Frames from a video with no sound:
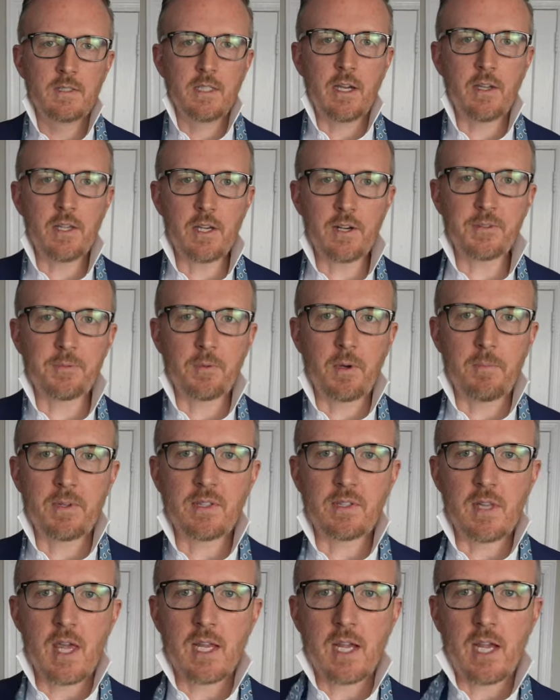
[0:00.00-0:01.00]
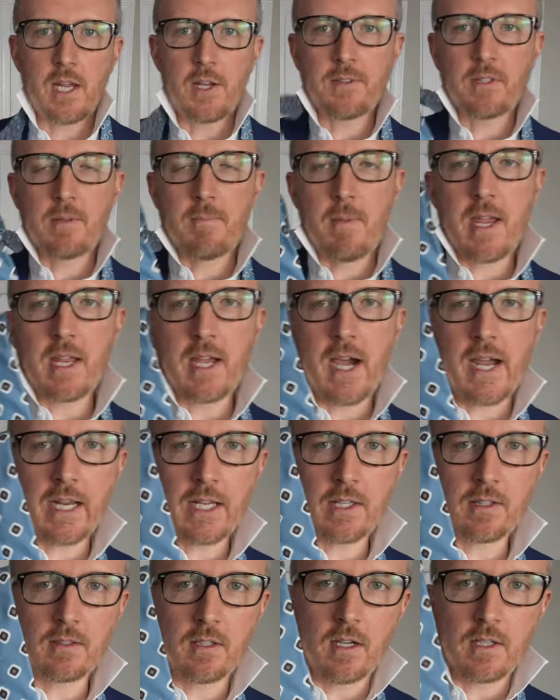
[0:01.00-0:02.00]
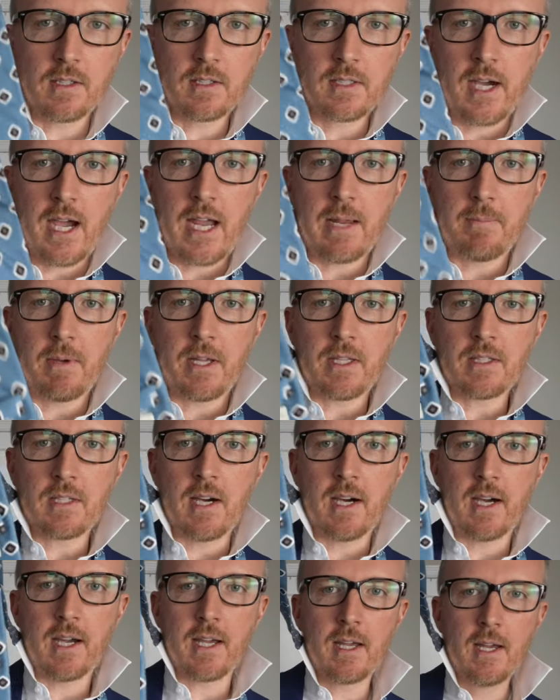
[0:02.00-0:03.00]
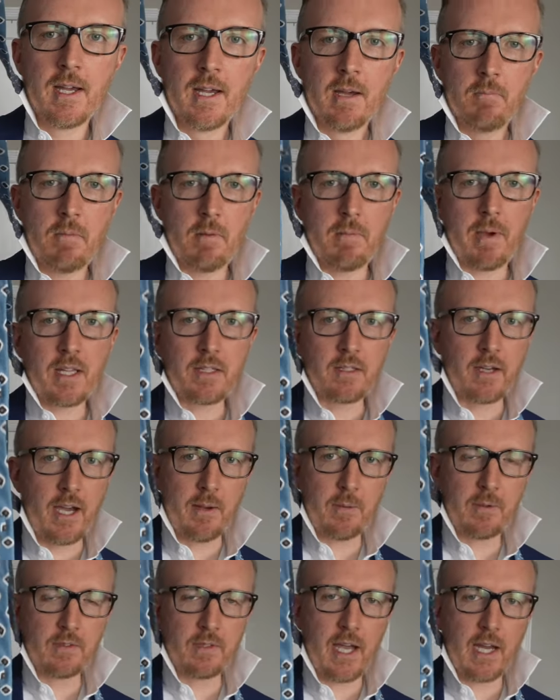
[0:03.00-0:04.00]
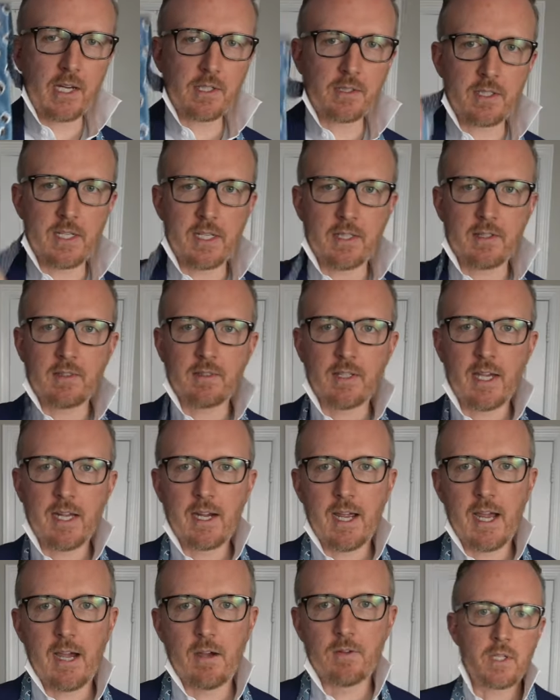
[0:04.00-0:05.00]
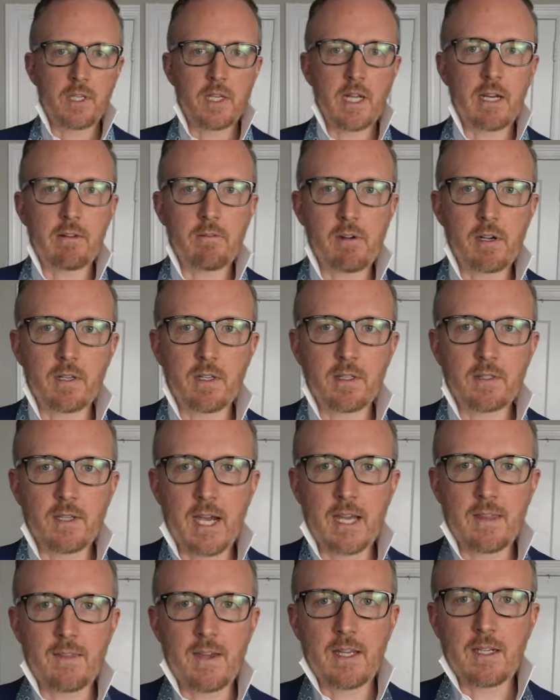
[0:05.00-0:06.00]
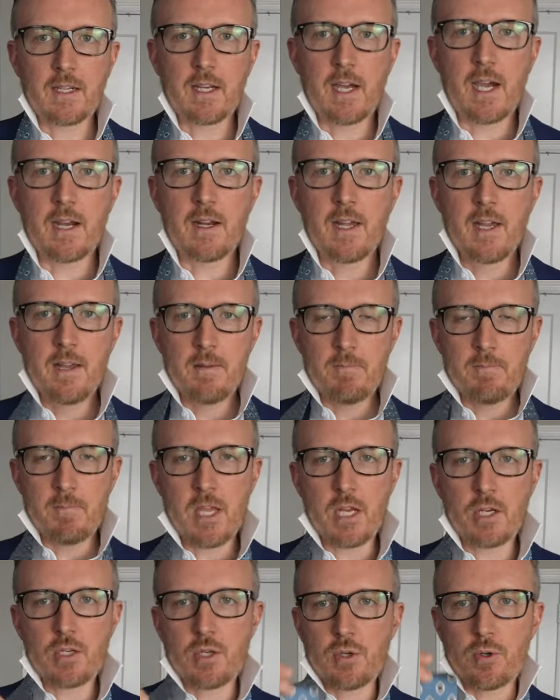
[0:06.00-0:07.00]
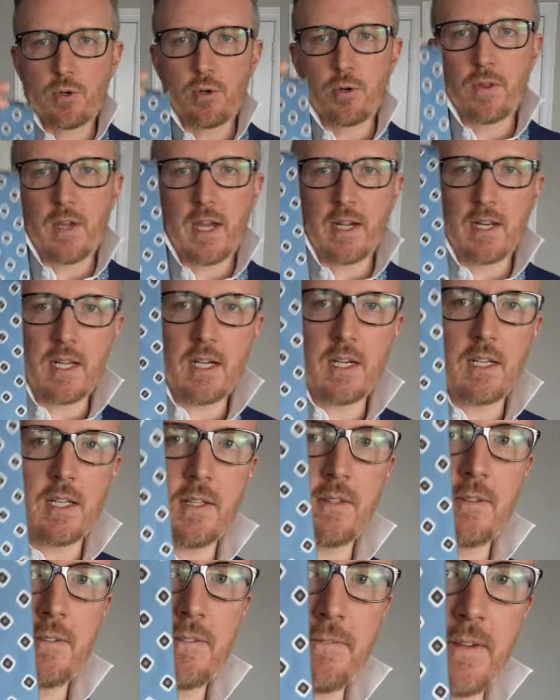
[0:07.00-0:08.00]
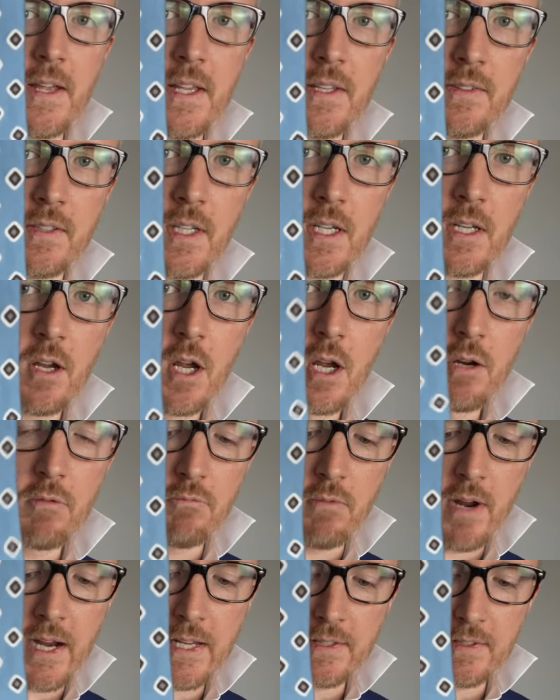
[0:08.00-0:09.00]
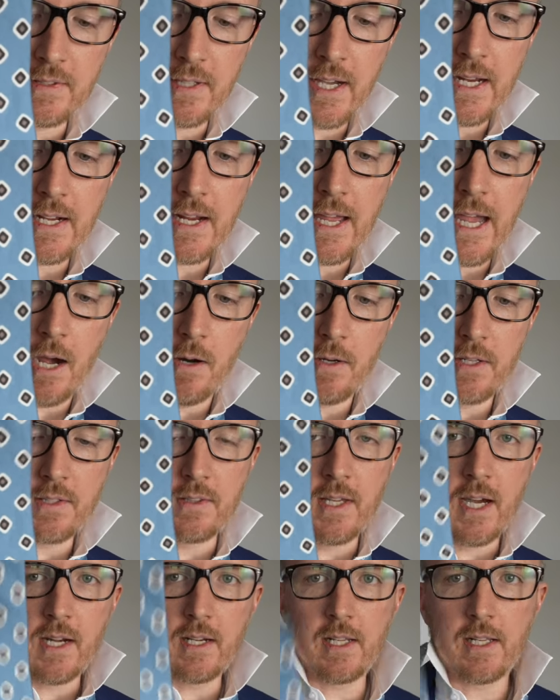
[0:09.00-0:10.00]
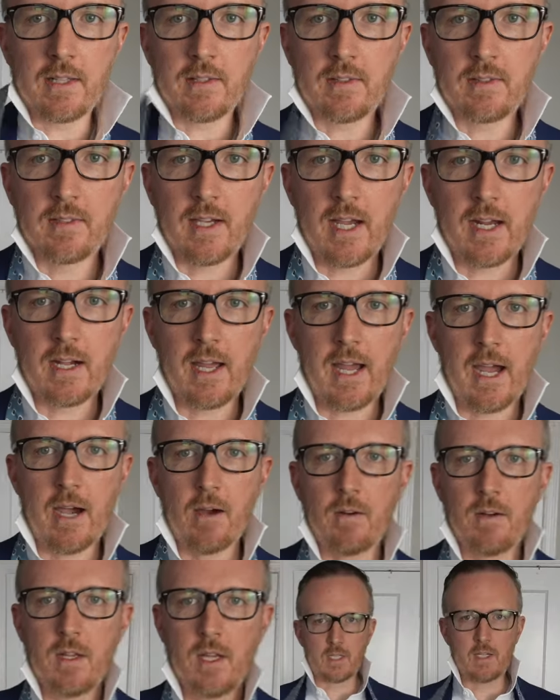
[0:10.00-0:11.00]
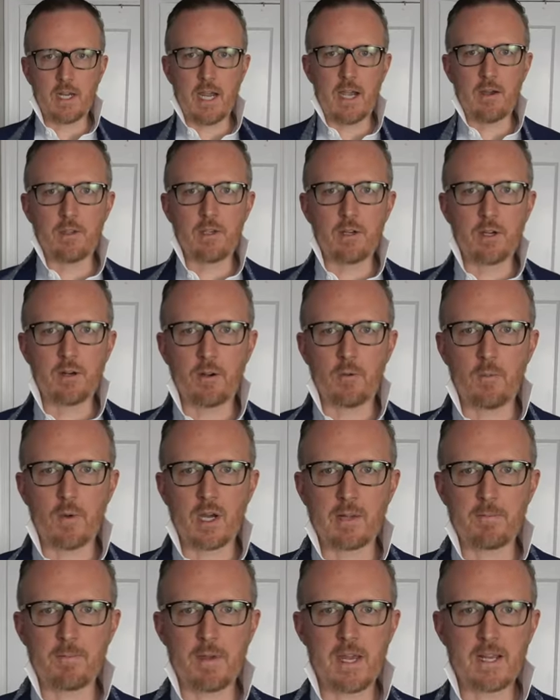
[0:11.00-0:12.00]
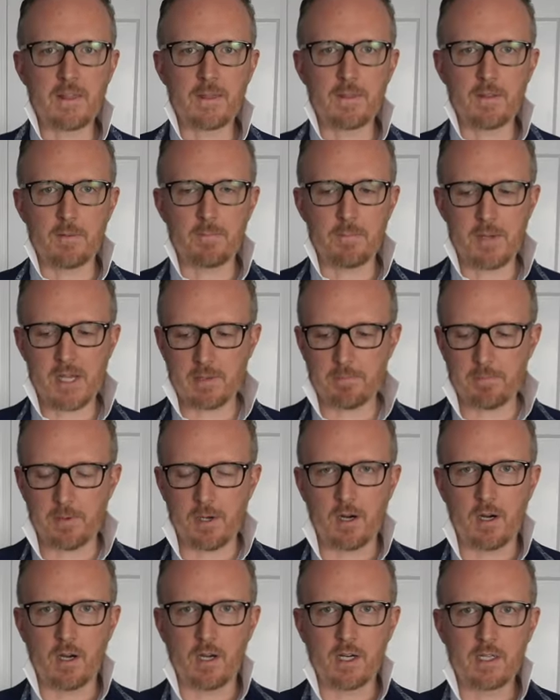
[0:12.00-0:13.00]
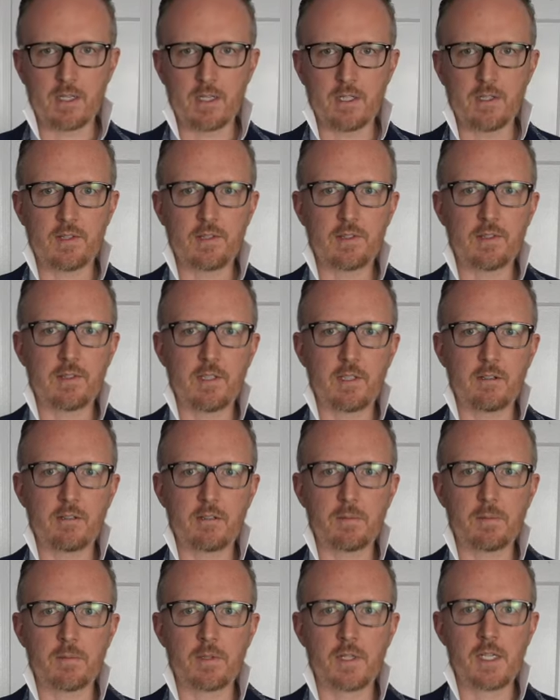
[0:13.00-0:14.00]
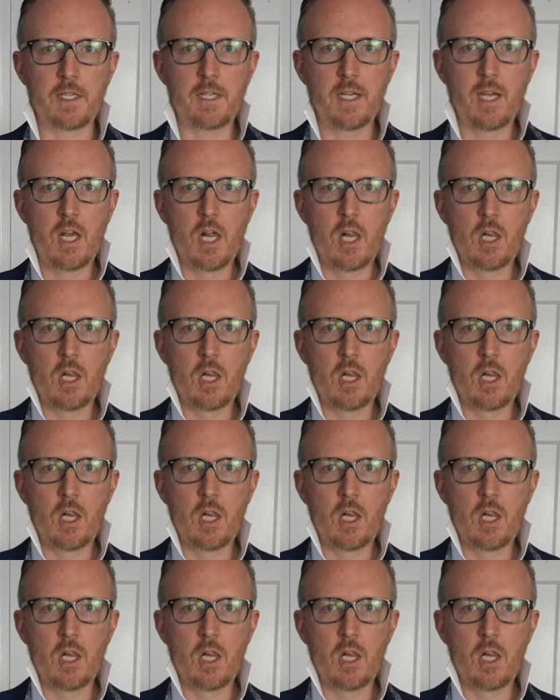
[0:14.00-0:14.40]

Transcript: Now here's one mistake I used to make. I get done tying my tie, but my tie was actually inside out. When you're getting ready to tie that knot, make sure that it is facing right side out. It's not inside out. Now you're gonna wanna make the big part considerably